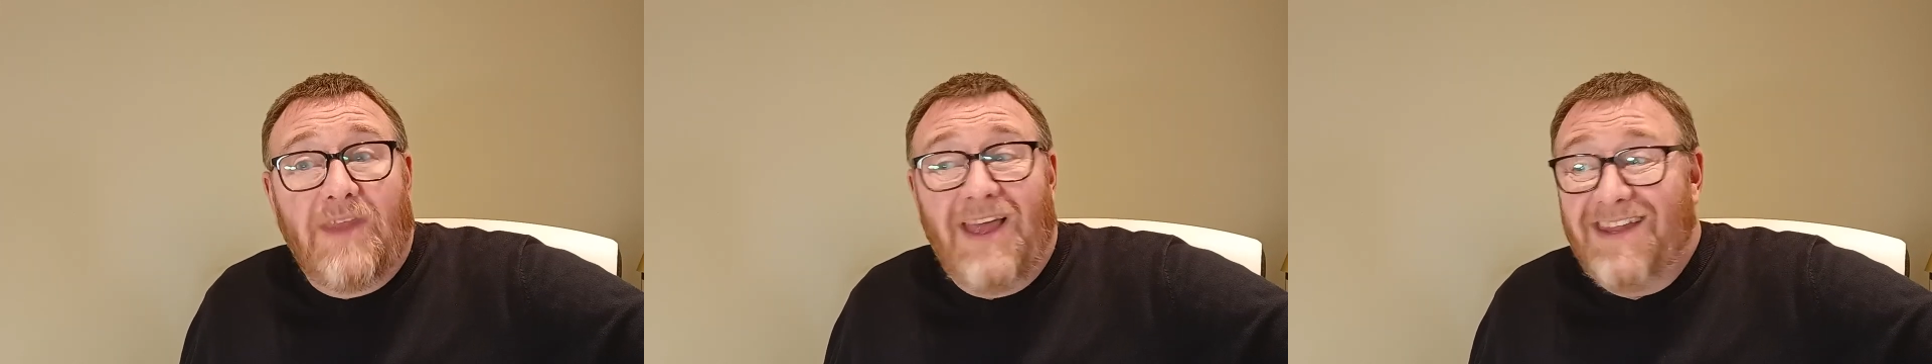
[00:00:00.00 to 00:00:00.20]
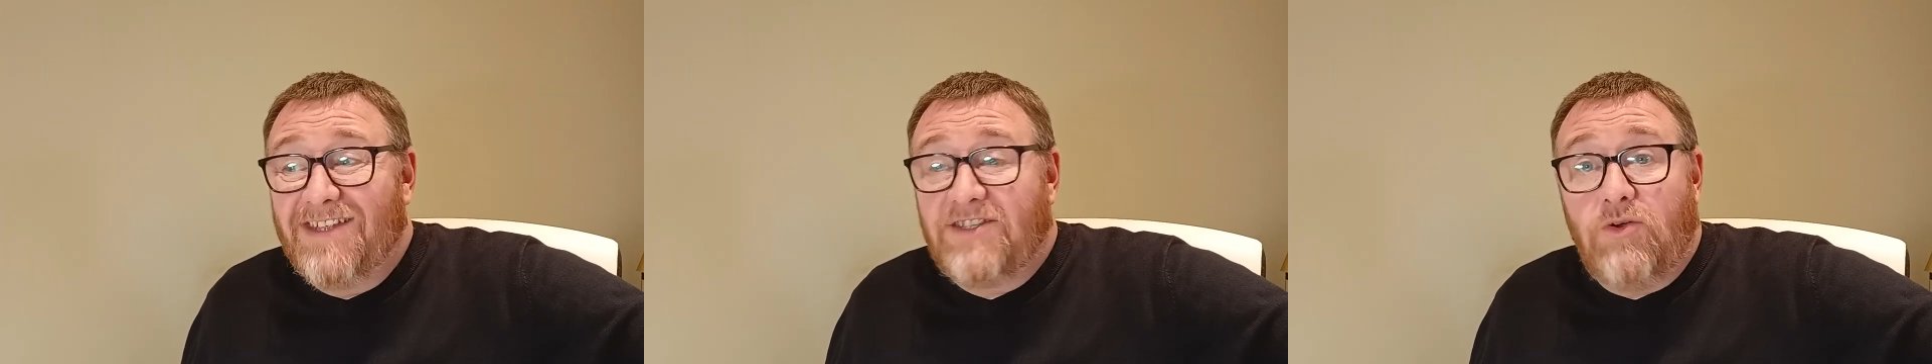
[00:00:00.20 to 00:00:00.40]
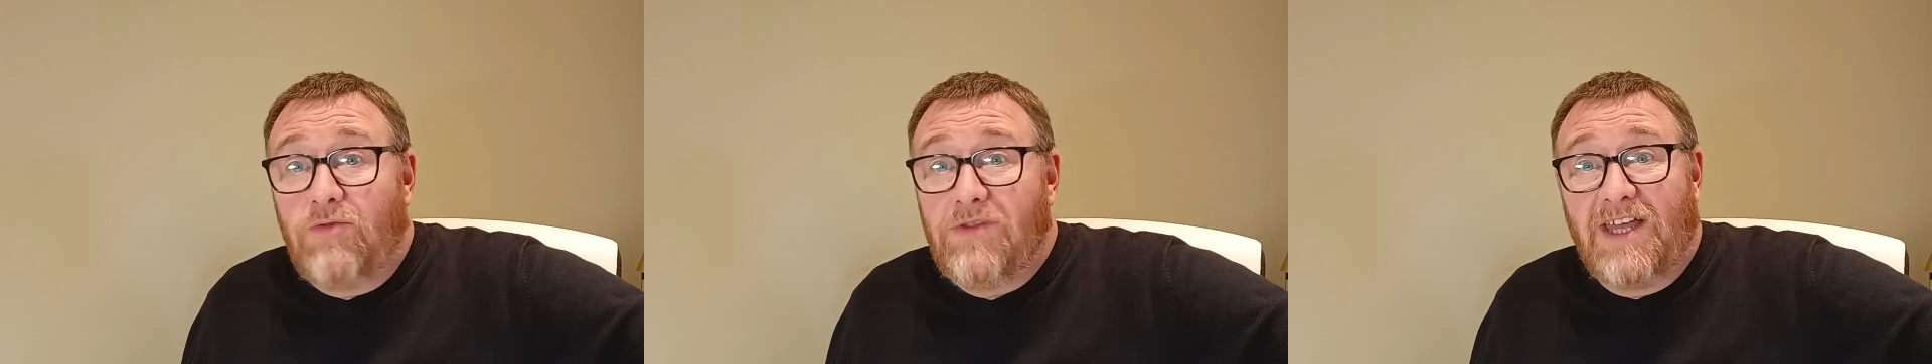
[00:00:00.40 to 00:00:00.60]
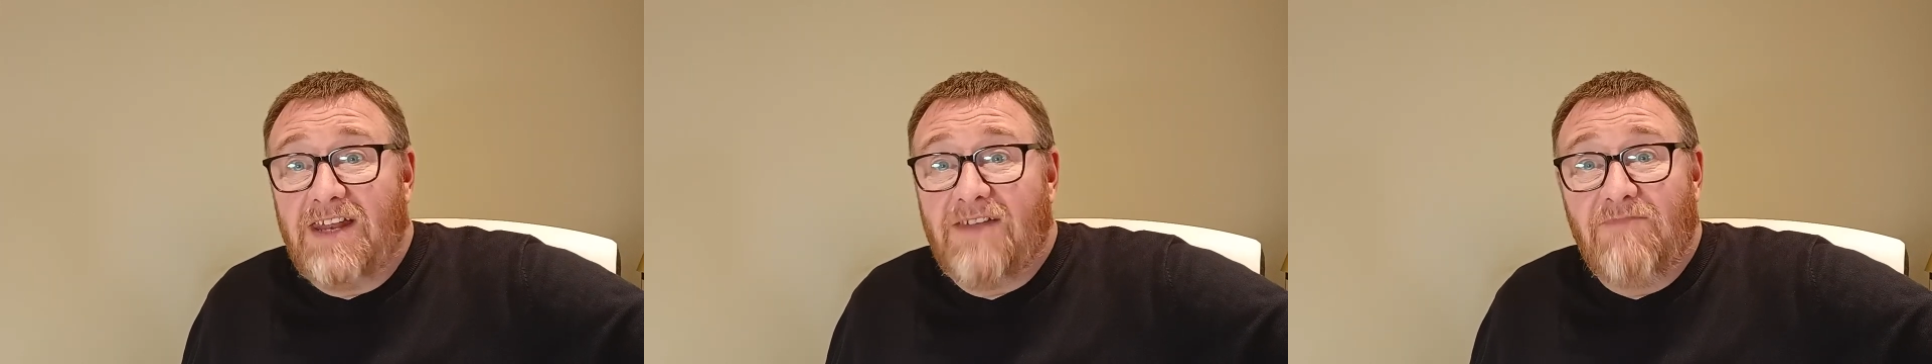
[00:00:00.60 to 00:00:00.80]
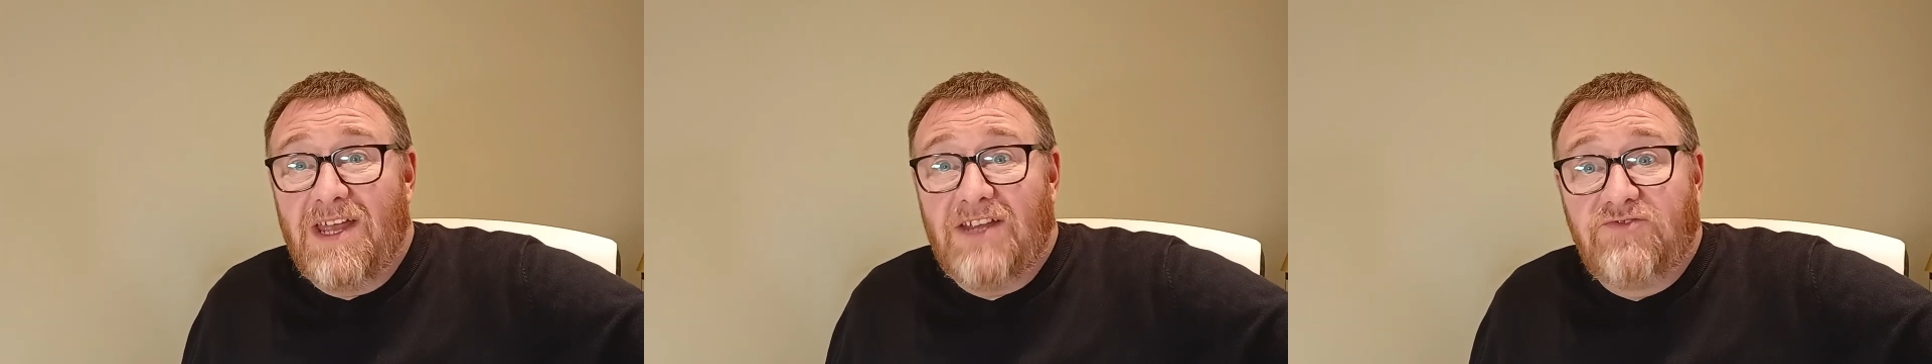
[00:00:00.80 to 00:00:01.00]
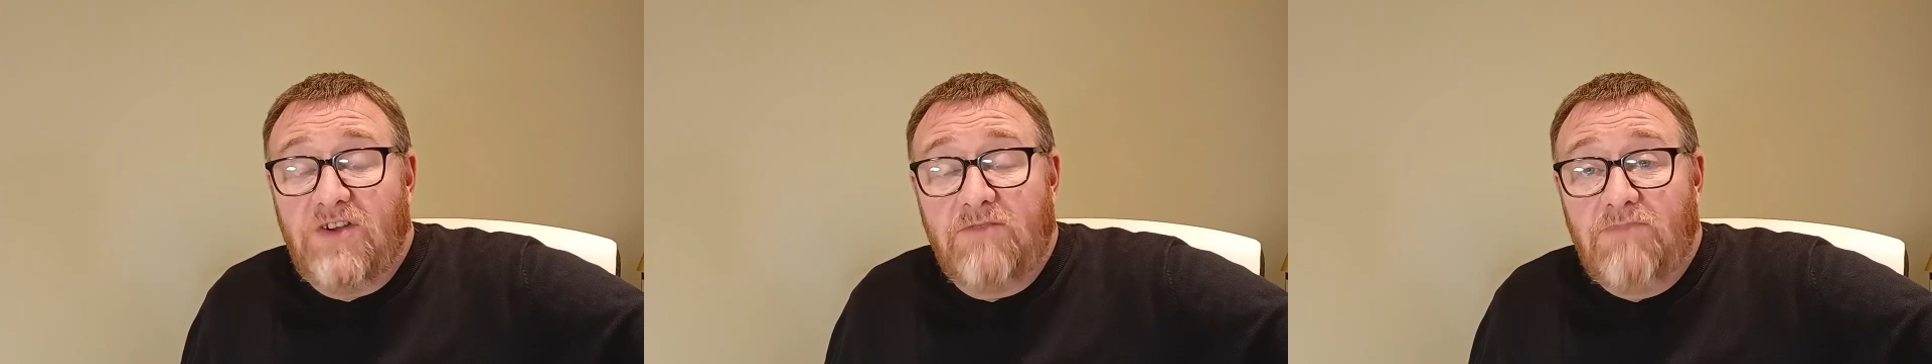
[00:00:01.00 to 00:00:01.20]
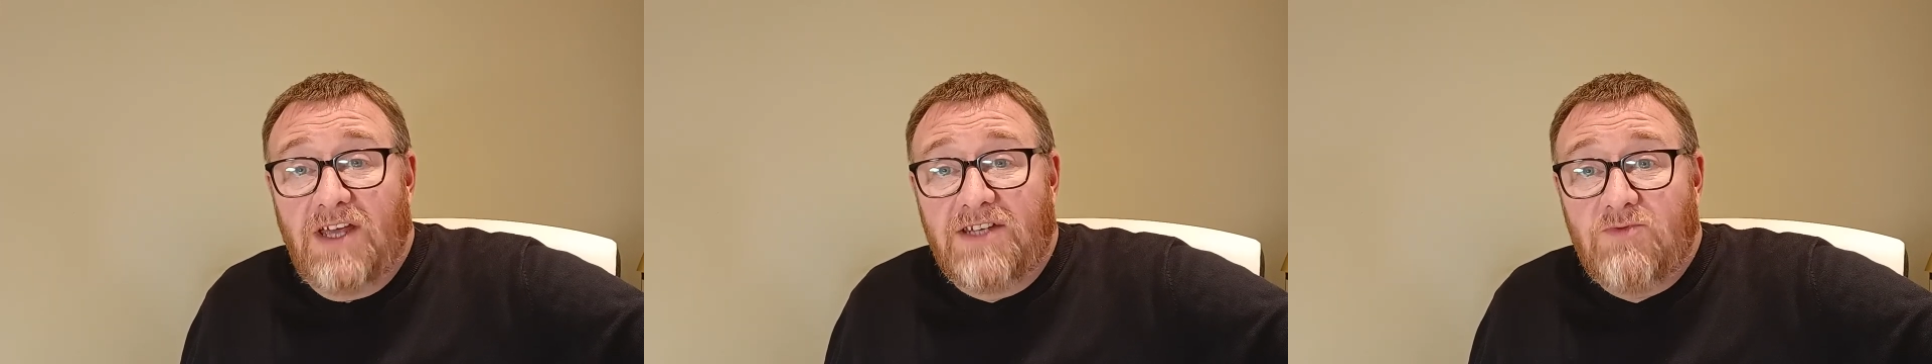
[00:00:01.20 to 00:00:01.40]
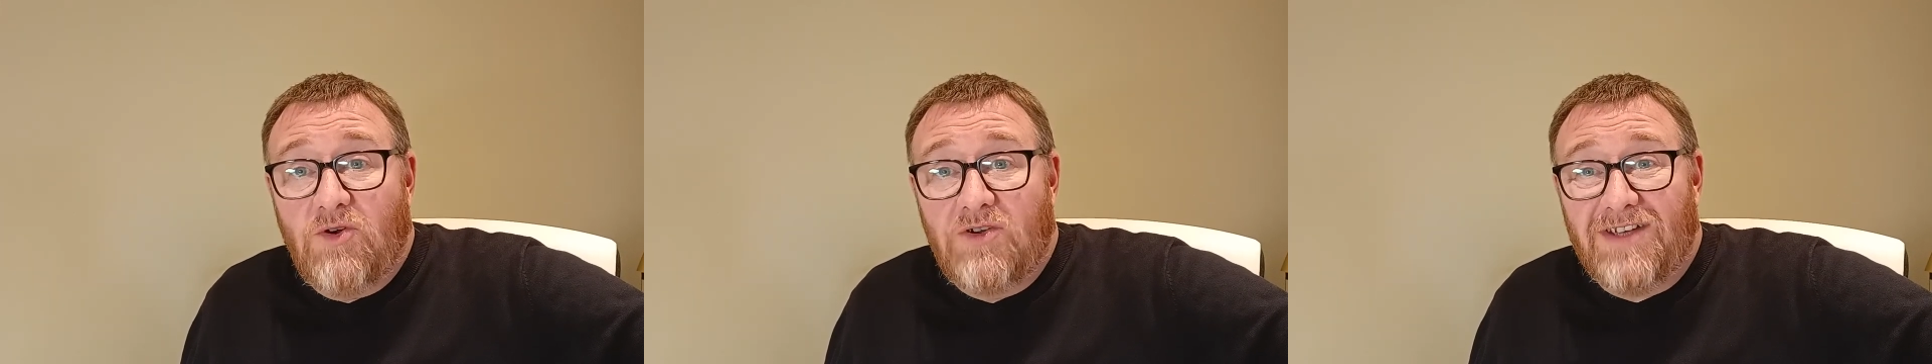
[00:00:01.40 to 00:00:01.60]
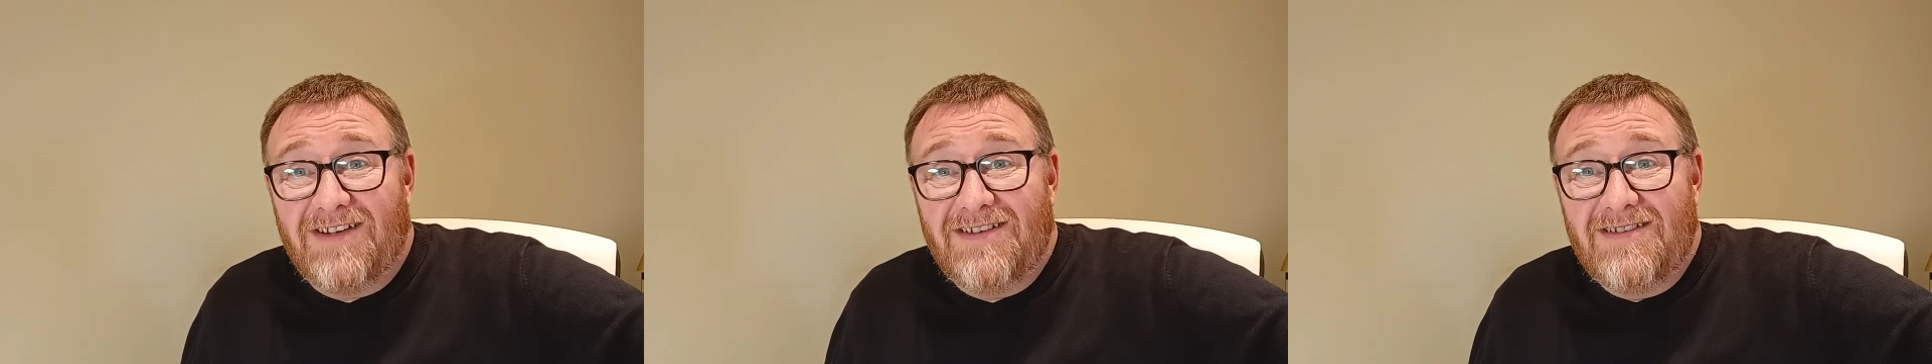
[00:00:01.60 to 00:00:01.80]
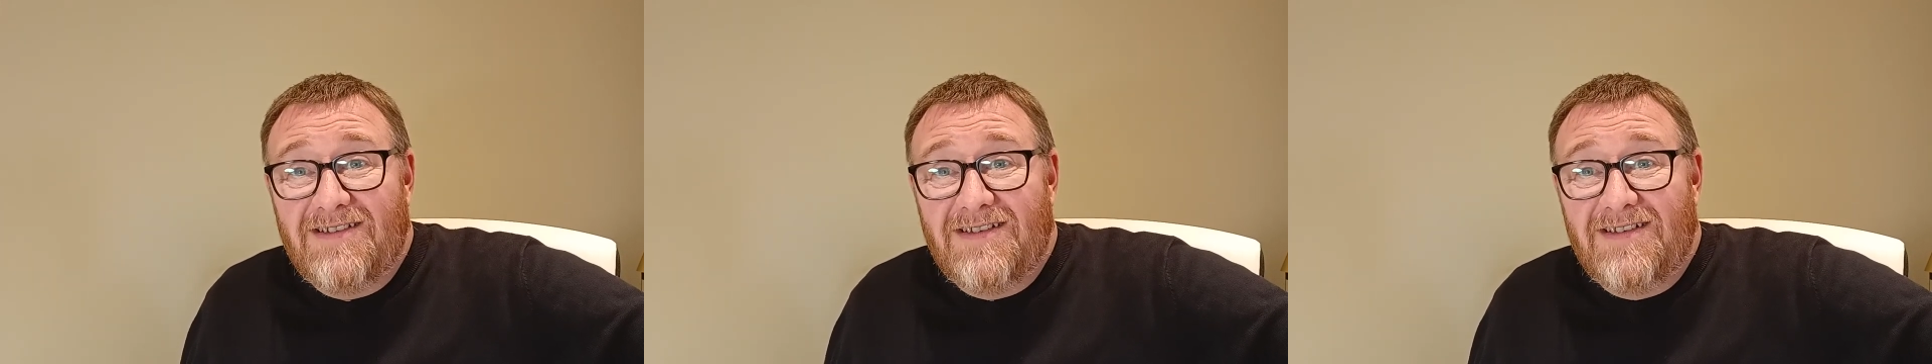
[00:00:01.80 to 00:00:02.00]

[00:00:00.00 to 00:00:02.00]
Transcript: and it's all the kind of mainstream piss water.